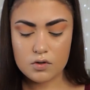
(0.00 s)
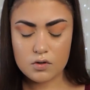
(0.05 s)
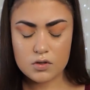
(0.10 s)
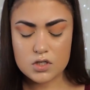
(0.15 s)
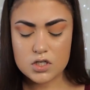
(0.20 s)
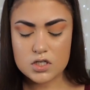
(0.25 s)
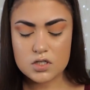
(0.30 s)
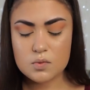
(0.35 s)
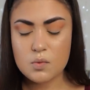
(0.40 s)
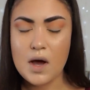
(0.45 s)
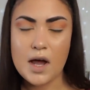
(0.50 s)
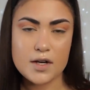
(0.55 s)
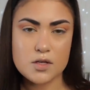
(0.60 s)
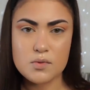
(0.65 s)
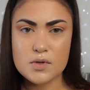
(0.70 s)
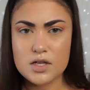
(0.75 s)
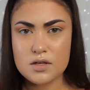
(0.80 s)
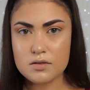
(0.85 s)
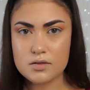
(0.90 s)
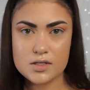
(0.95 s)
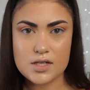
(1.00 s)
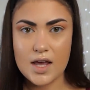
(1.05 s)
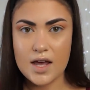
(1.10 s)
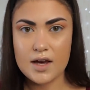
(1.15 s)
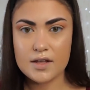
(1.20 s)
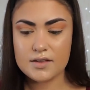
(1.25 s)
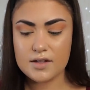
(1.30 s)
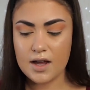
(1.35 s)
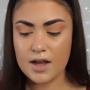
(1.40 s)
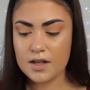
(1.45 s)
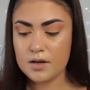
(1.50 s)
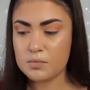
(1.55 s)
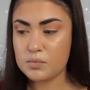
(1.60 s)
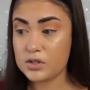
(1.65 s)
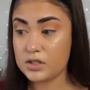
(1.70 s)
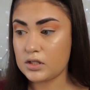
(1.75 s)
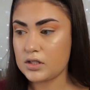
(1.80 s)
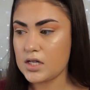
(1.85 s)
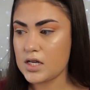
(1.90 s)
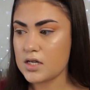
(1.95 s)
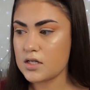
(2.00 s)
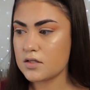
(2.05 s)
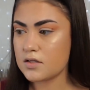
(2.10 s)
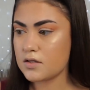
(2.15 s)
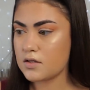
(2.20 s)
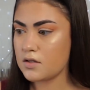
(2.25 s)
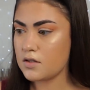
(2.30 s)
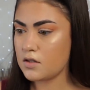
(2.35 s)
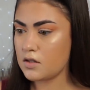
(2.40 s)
just watch what you say online, please.